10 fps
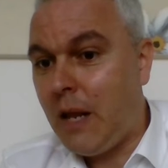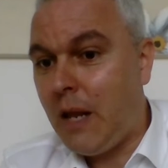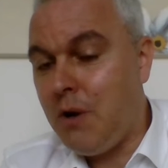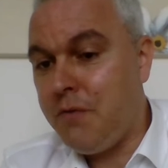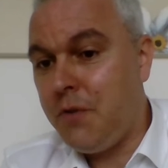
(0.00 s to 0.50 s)

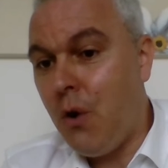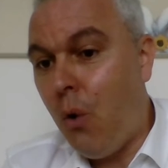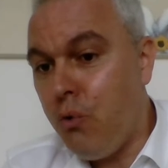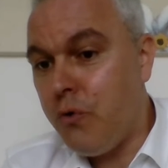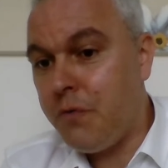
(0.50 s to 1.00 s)
However, the
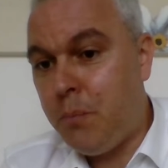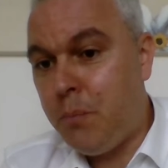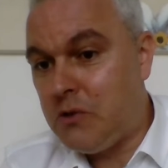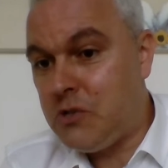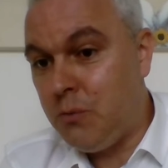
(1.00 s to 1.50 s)
owner of the
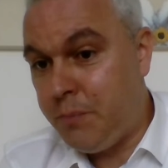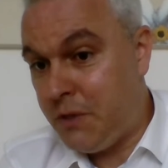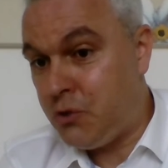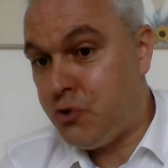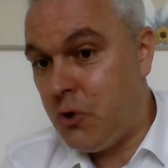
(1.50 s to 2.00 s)
policy
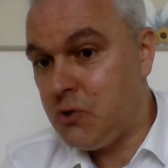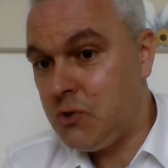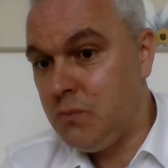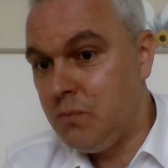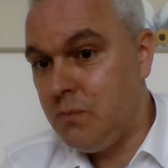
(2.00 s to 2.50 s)
would be the
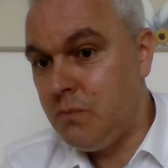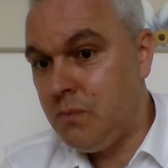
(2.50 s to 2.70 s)
trust.